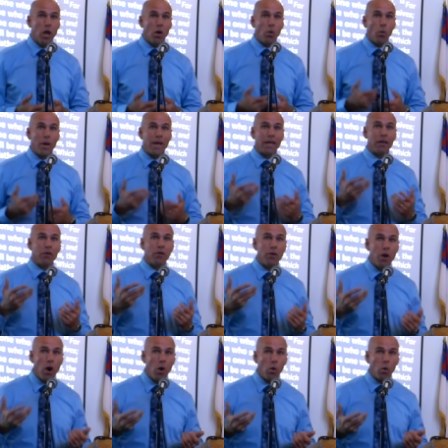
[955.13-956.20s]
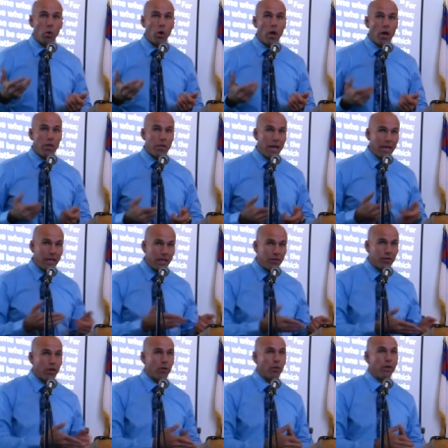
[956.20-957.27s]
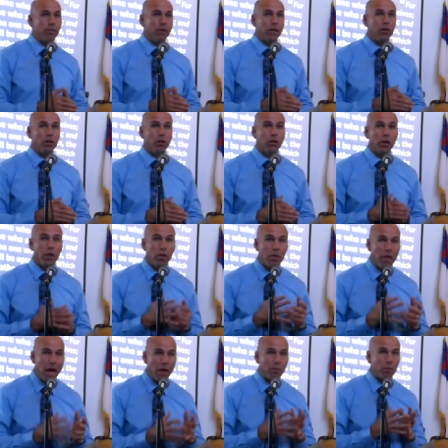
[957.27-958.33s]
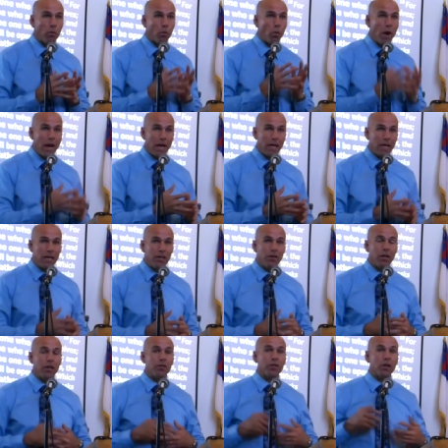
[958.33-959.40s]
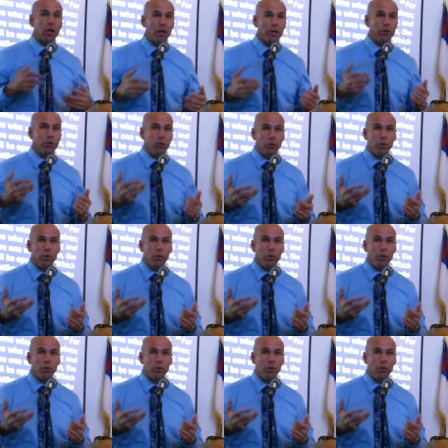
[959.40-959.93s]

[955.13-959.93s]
We can know that He's going to reveal that way. He is going to do